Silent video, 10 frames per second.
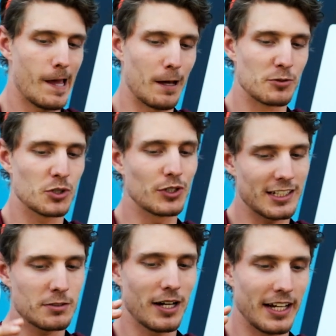So
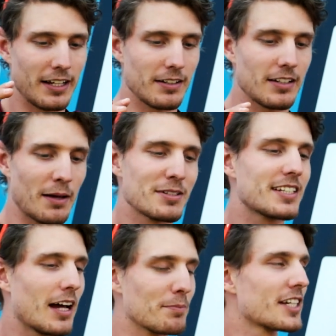that's my,
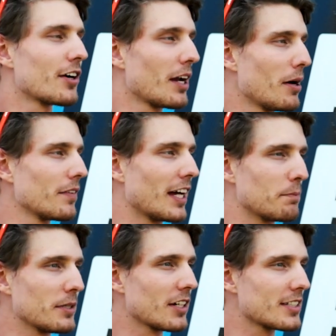I'm scared about that
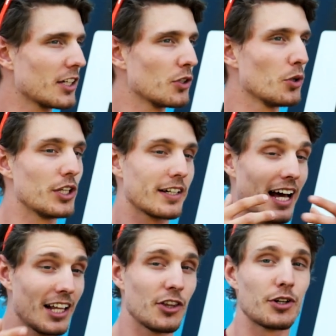because I know the
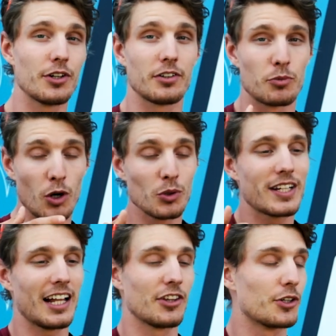calendar, road
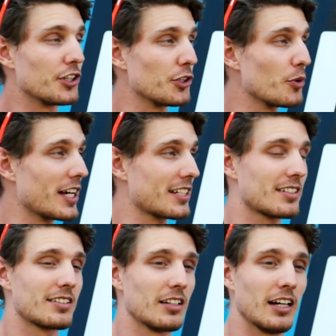calendar in the
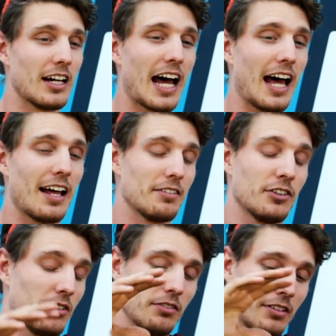US,
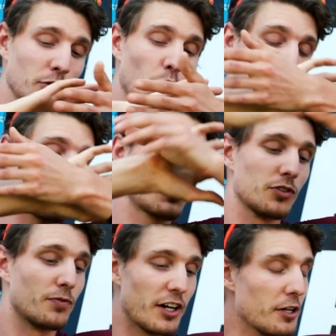it was
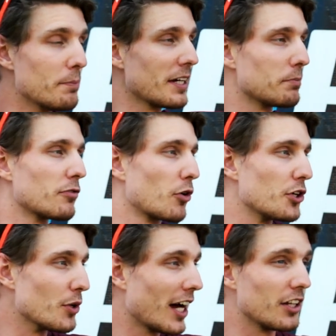very big before.
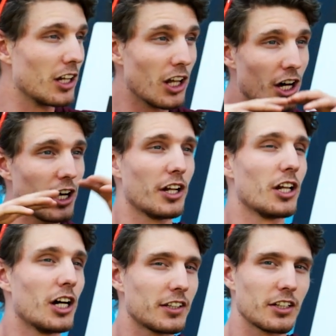You had a
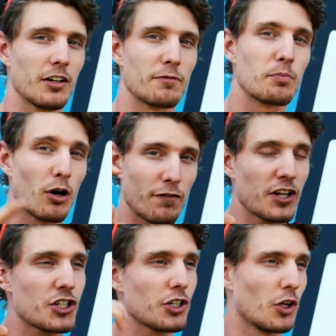lot of
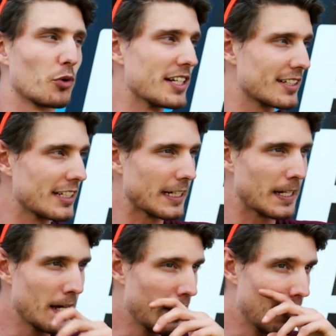professional racing,
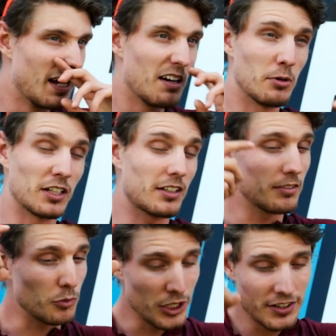but
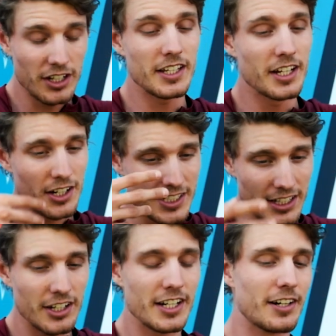with the years and
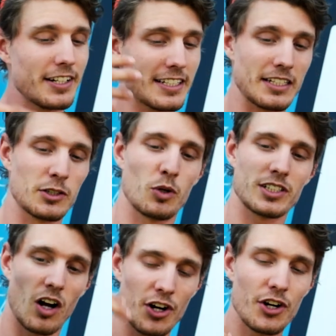the years, it was
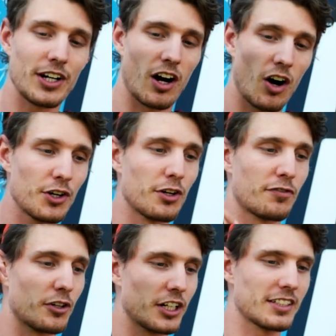harder and harder
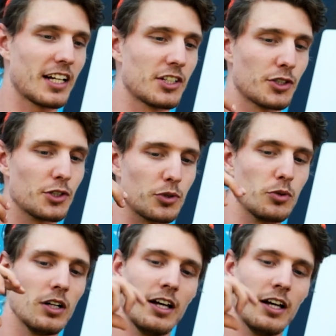for organizer to